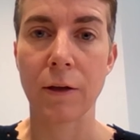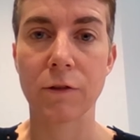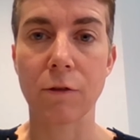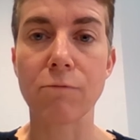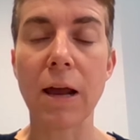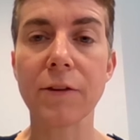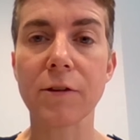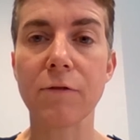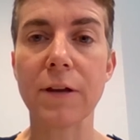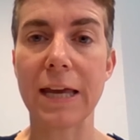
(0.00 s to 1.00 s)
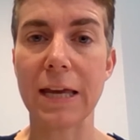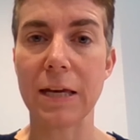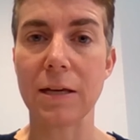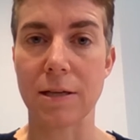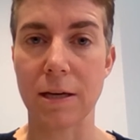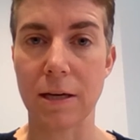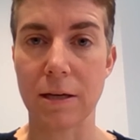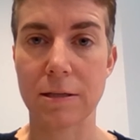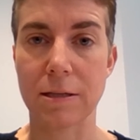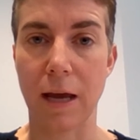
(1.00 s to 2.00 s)
some relatively
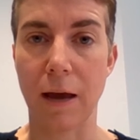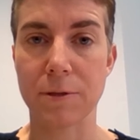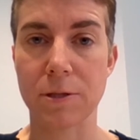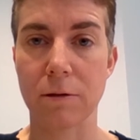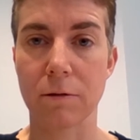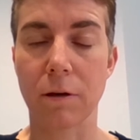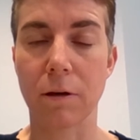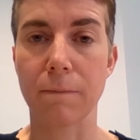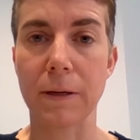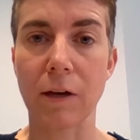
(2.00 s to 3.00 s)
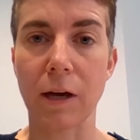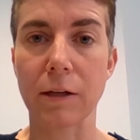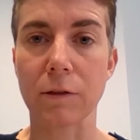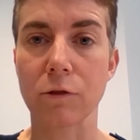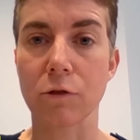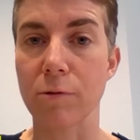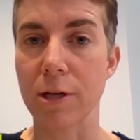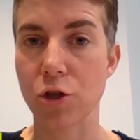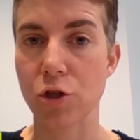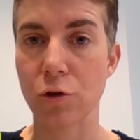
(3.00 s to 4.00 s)
easy steps that can be taken to
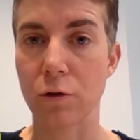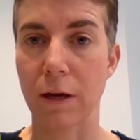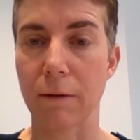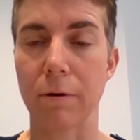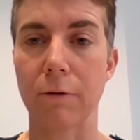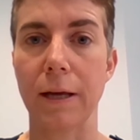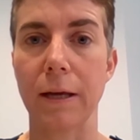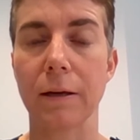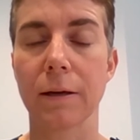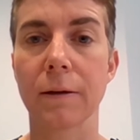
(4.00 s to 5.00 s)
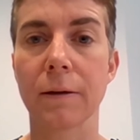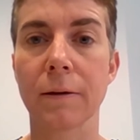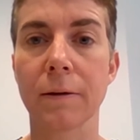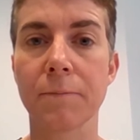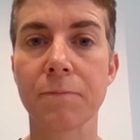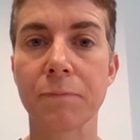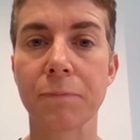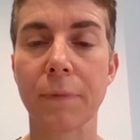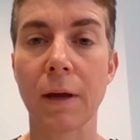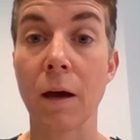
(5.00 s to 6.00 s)
reassure the employee.
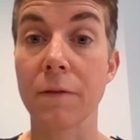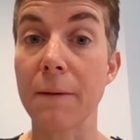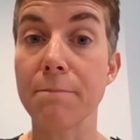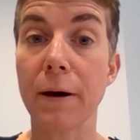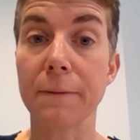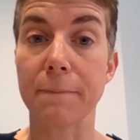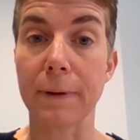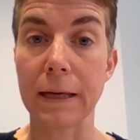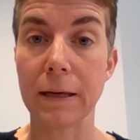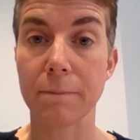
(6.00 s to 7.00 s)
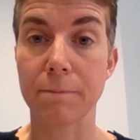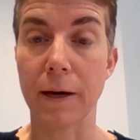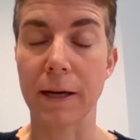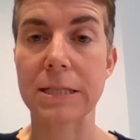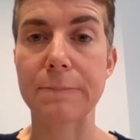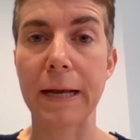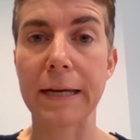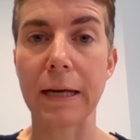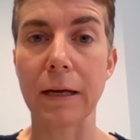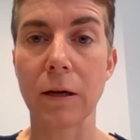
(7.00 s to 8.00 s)
That might be by
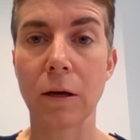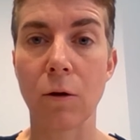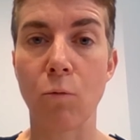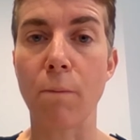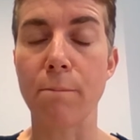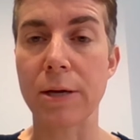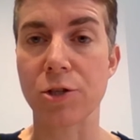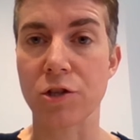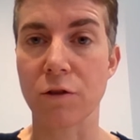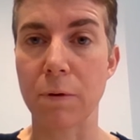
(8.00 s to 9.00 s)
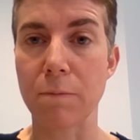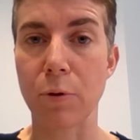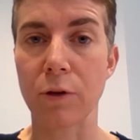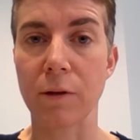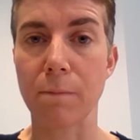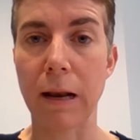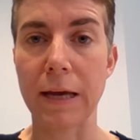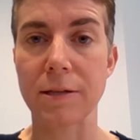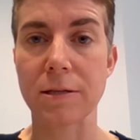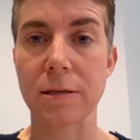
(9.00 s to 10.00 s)
explaining what measures have been put in
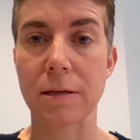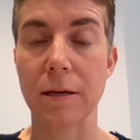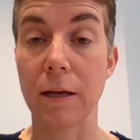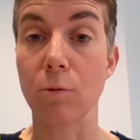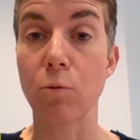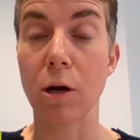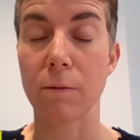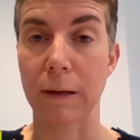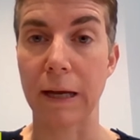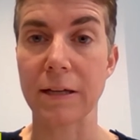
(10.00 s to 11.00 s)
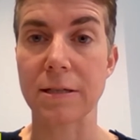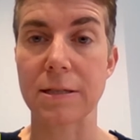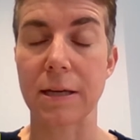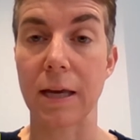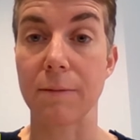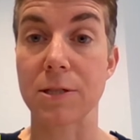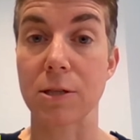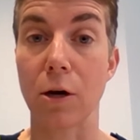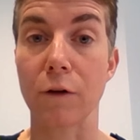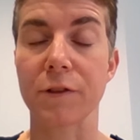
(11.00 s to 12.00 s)
place in the workplace to keep
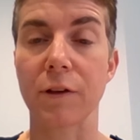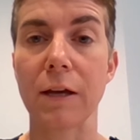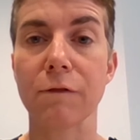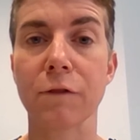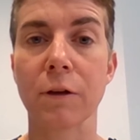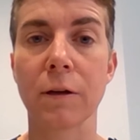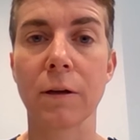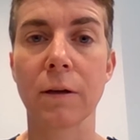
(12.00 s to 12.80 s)
staff safe.